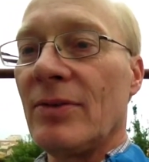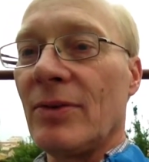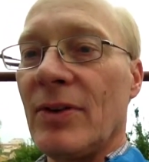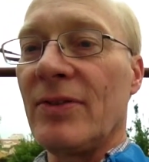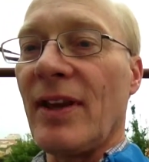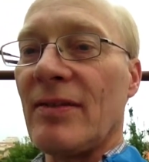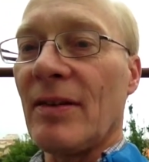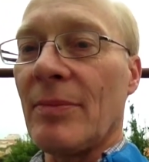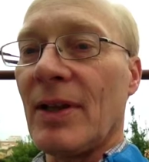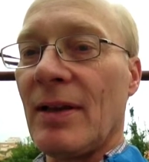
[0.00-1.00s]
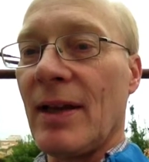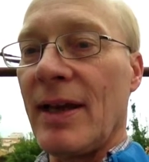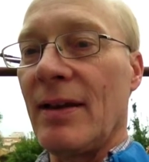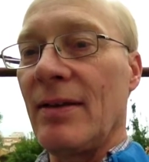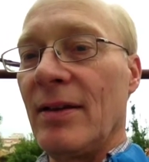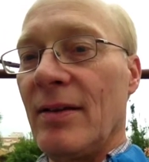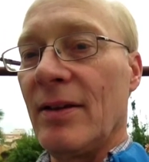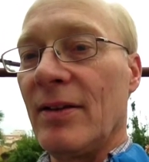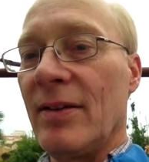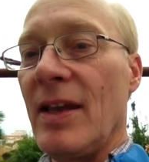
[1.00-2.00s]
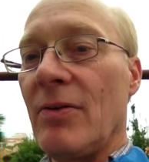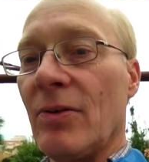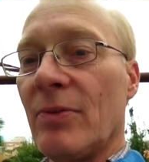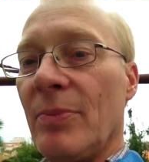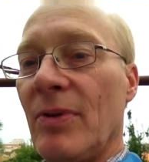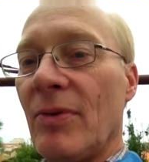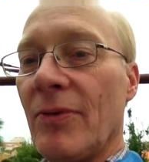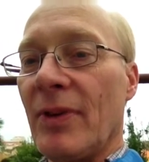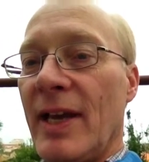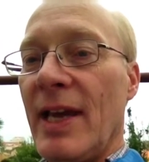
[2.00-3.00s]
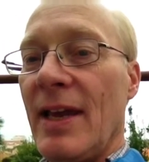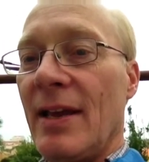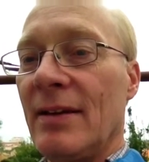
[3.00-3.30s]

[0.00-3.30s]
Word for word: So you say something like, the cathedral's beautiful, eh?